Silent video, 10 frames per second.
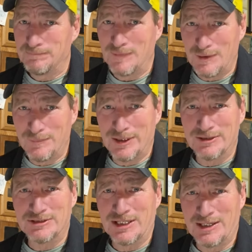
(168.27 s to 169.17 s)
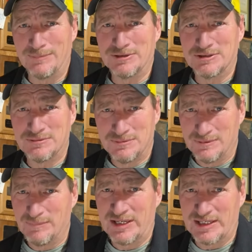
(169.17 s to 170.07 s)
you better stop and
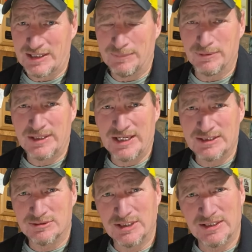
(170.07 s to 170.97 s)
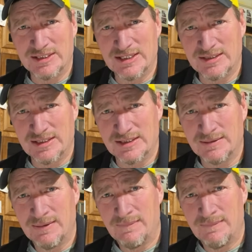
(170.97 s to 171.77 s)
make a couple casts around that thing.